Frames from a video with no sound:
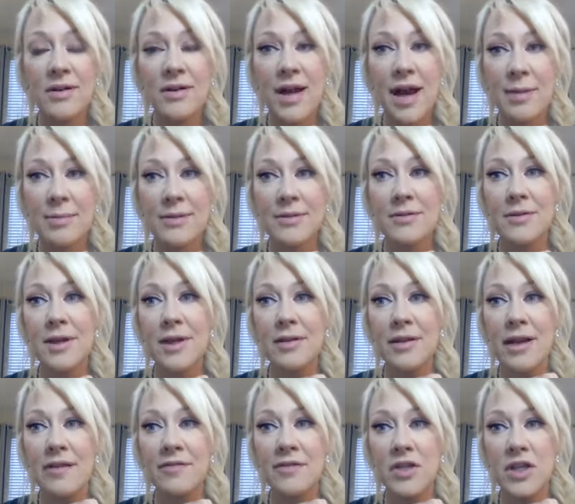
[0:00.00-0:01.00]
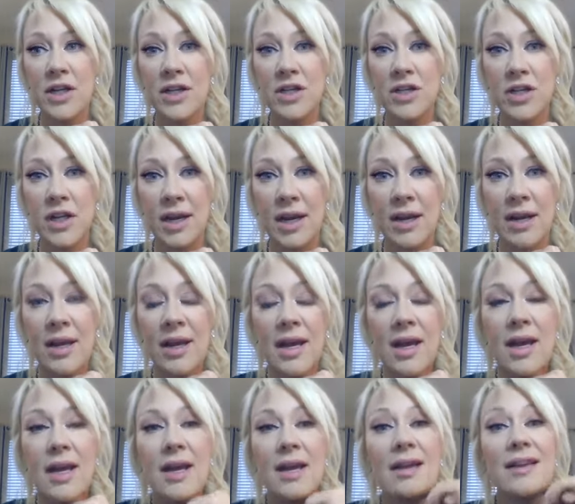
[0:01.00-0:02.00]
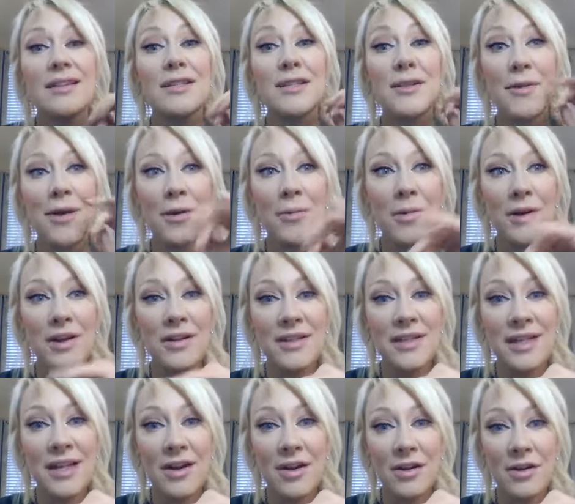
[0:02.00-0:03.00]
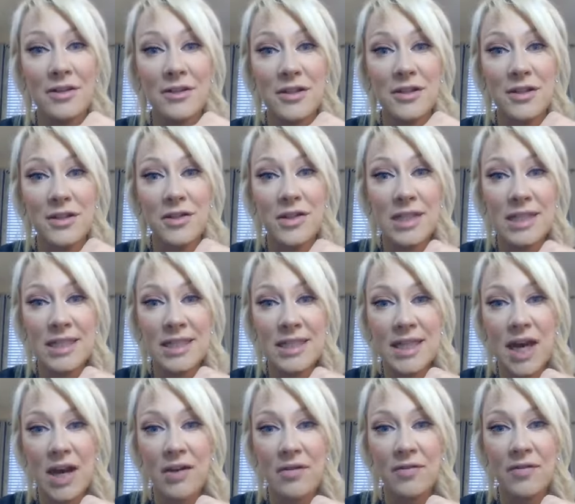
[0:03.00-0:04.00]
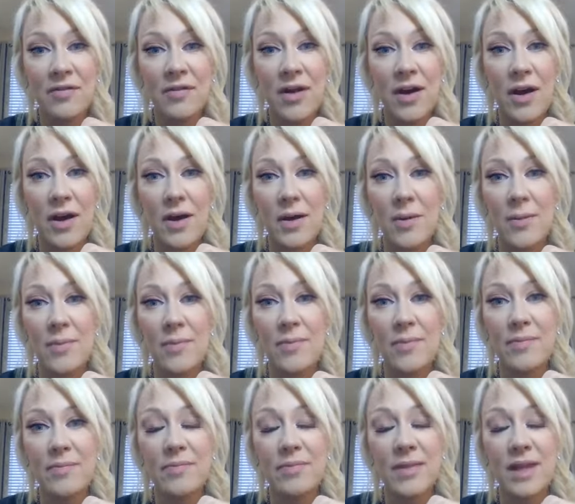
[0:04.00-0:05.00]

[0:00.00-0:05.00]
it absolutely life-changing. So I wanted to get on to the good stuff. The